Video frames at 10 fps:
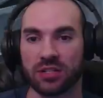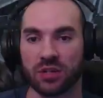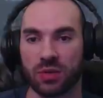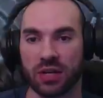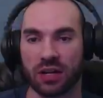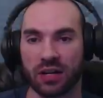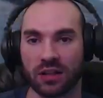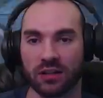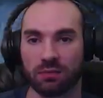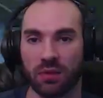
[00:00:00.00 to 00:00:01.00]
So we kind of
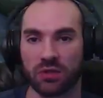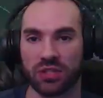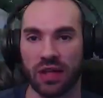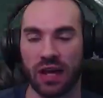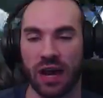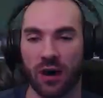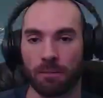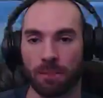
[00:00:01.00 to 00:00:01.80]
cleared most of that out